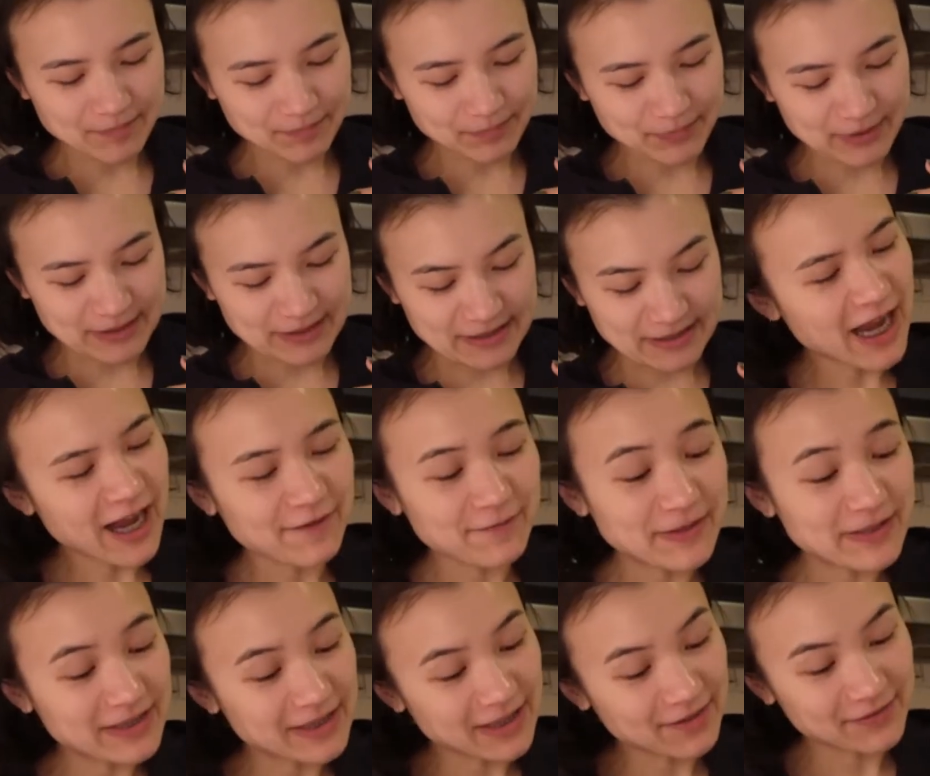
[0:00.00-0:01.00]
But I've
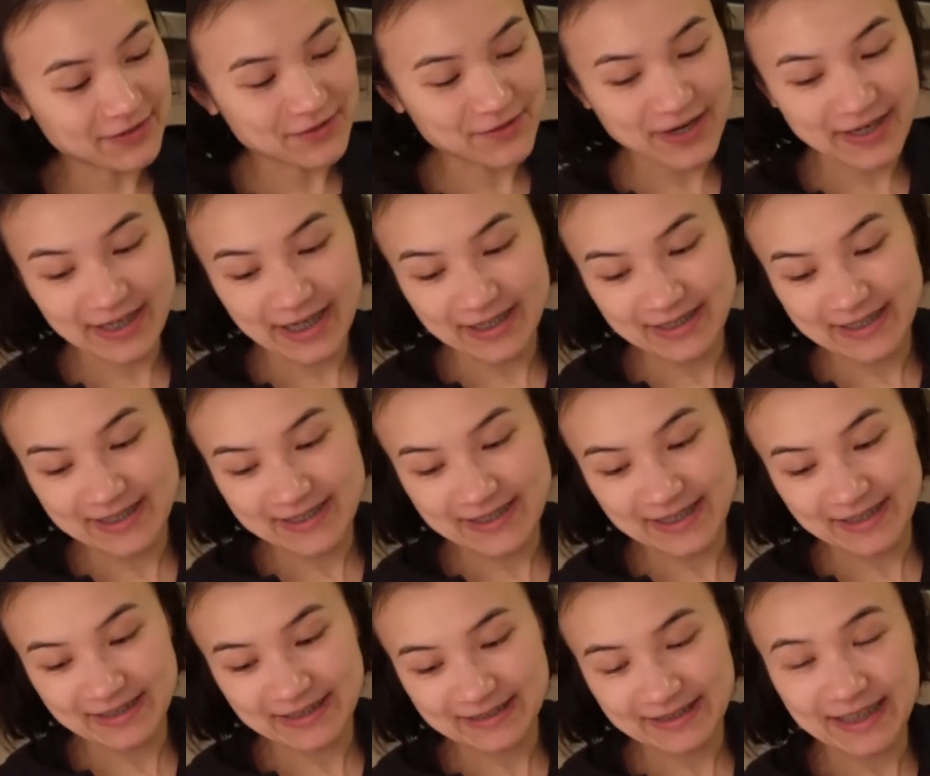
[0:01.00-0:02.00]
been loving trying out these
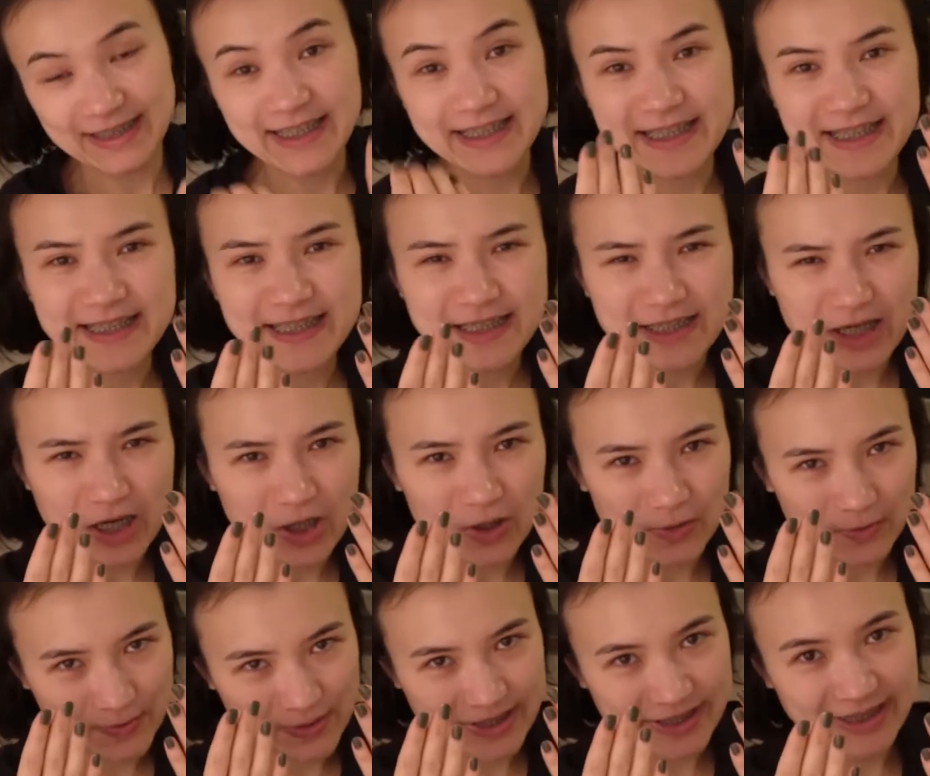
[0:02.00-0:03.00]
colors. Like, this is a
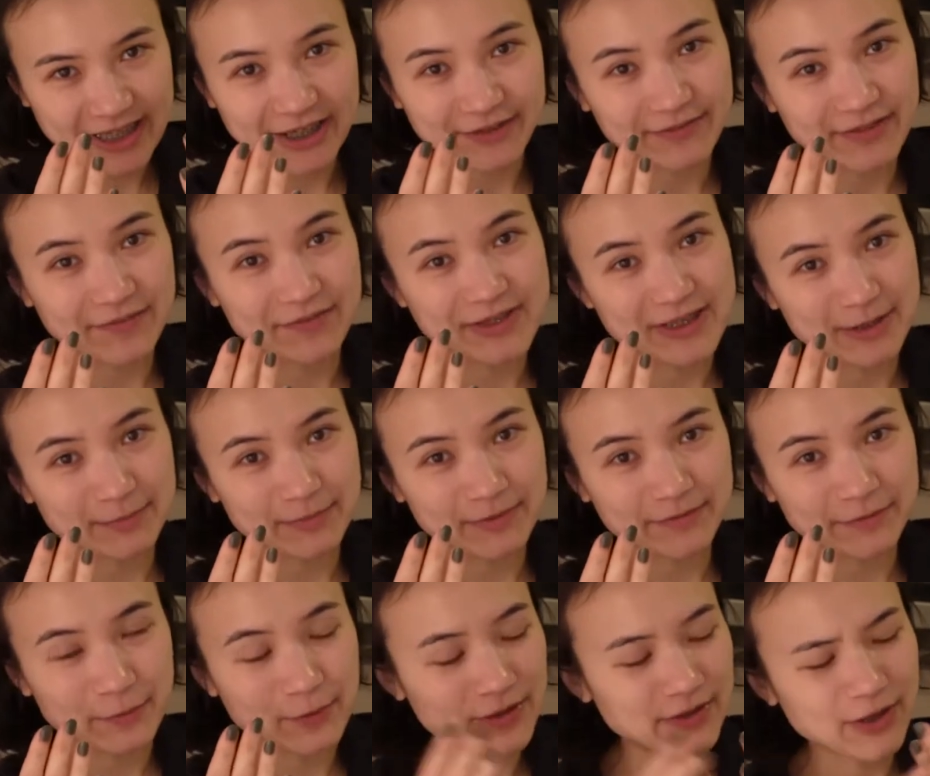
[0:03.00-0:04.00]
dark green that I've never done
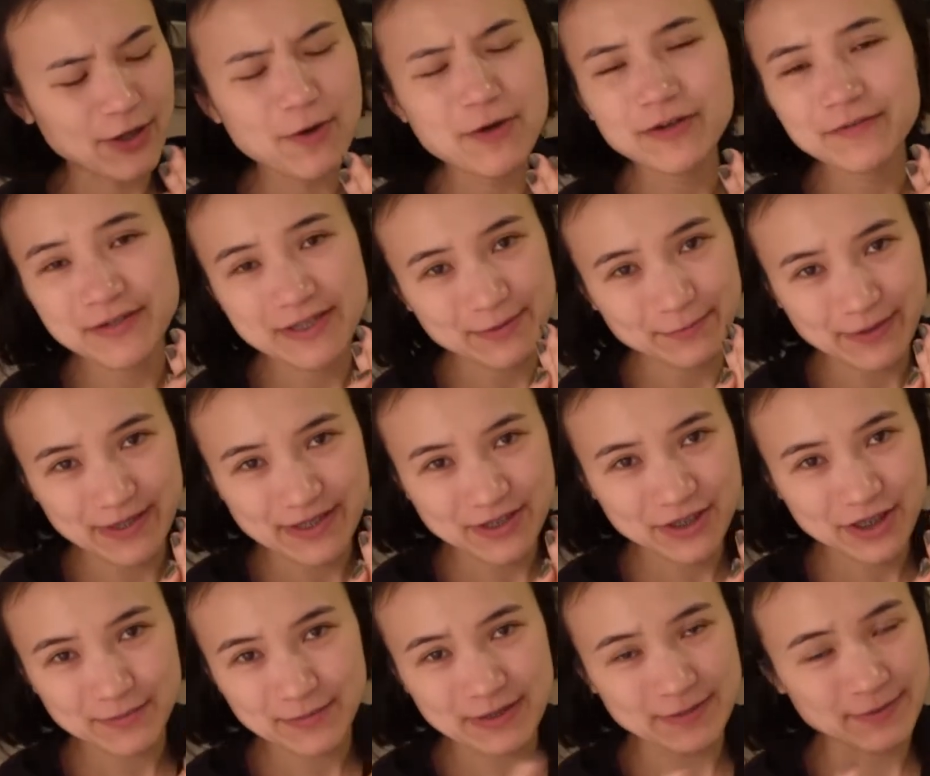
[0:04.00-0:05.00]
before. And the only reason why it's
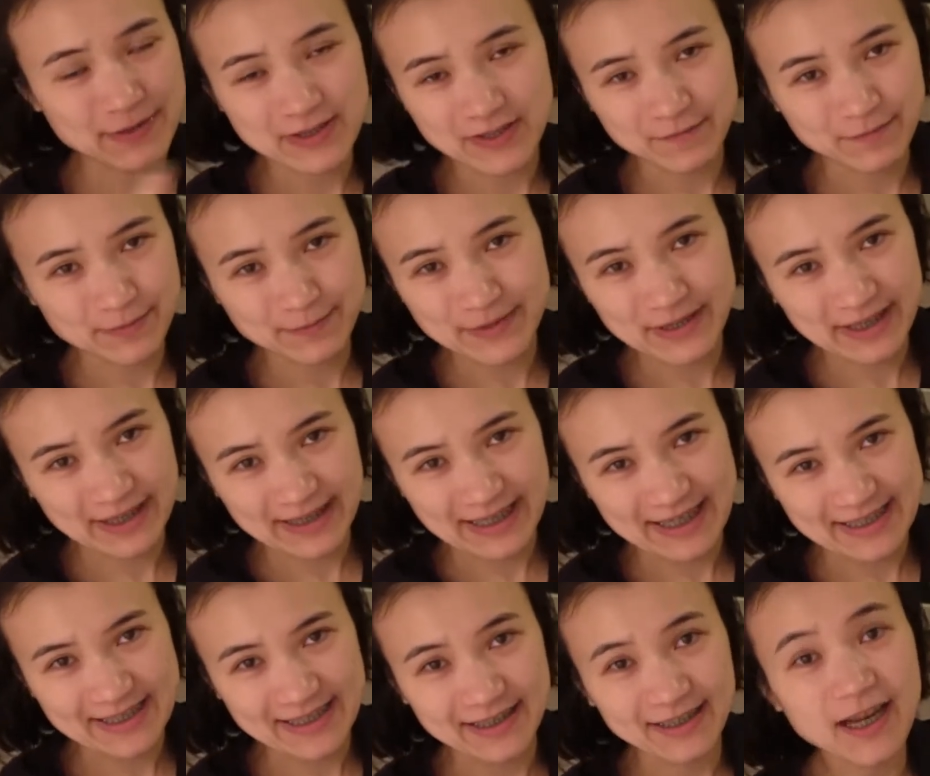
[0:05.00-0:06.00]
cheap is because I've been picking
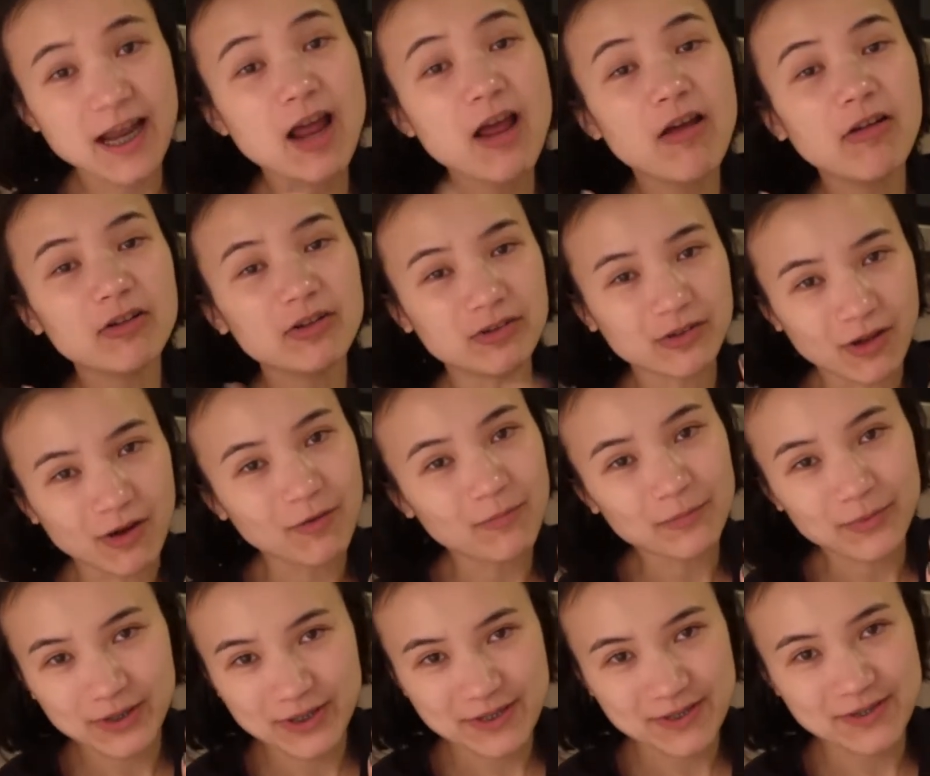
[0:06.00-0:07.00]
at it, not
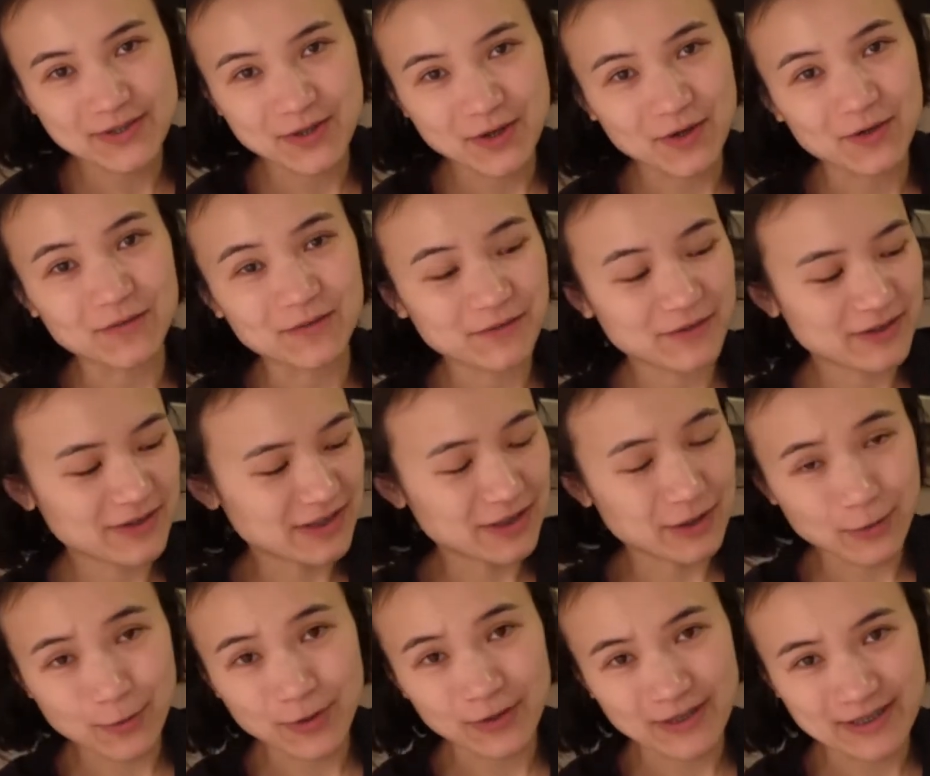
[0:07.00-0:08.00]
because of
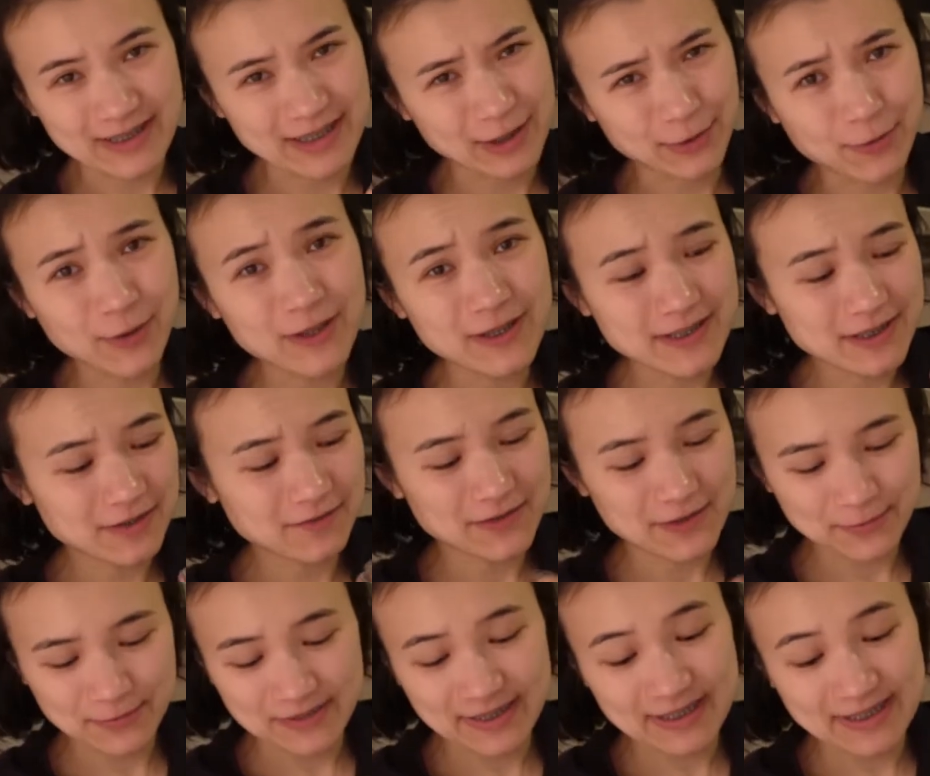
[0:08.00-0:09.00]
the quality. The quality of
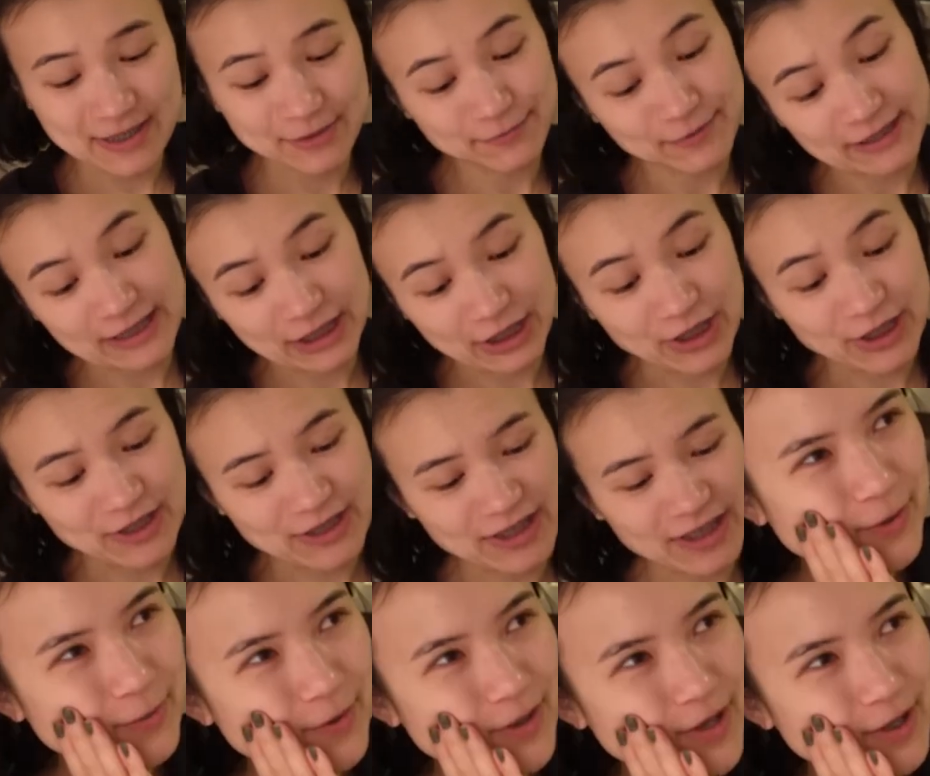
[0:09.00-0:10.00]
this one's actually really good. I
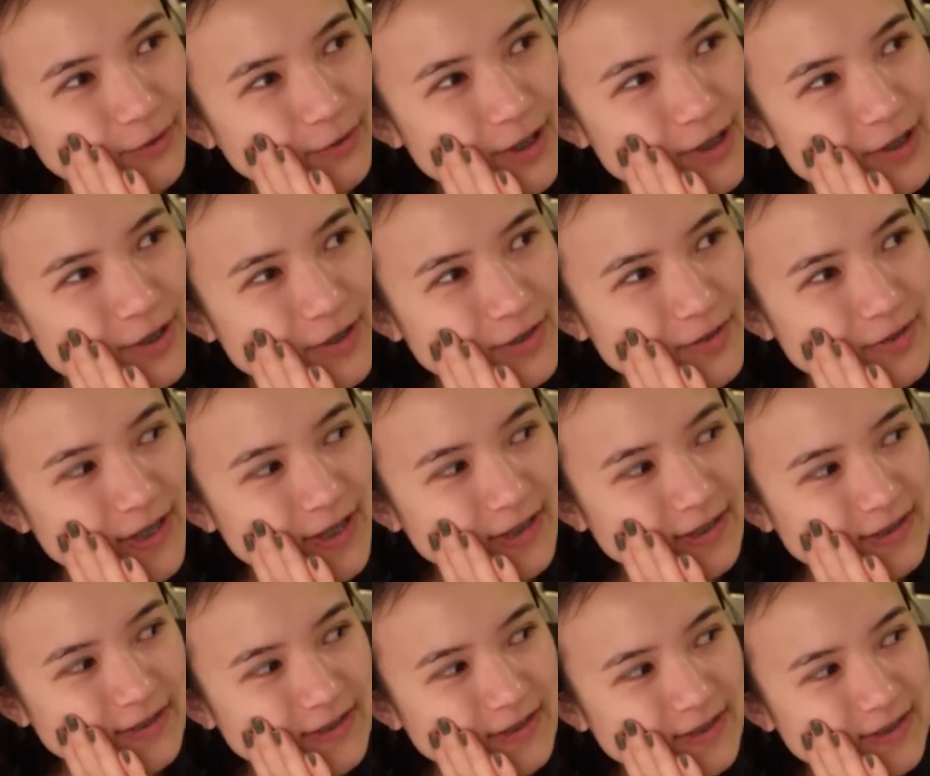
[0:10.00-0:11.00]
wonder what color I should do
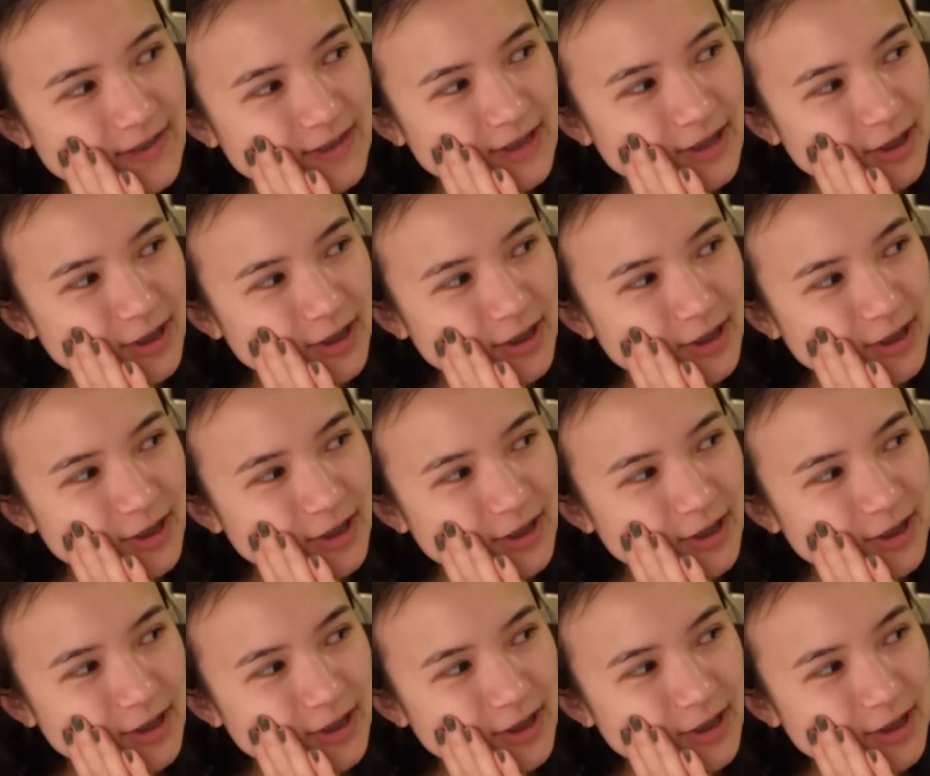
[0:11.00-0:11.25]
next.